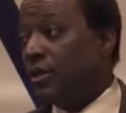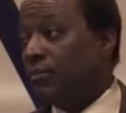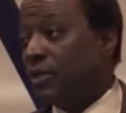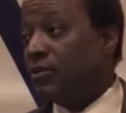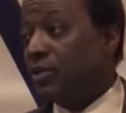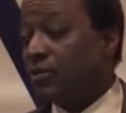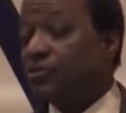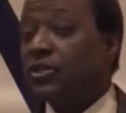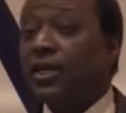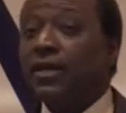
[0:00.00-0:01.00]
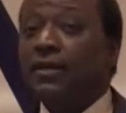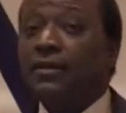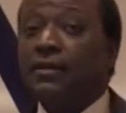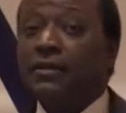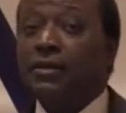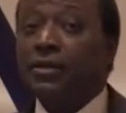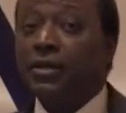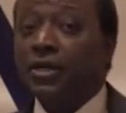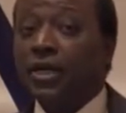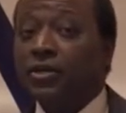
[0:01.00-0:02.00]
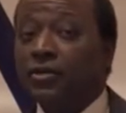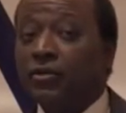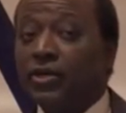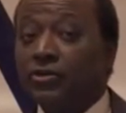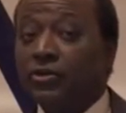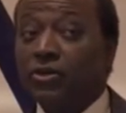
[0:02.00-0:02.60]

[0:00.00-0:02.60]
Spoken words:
a better destiny and a greater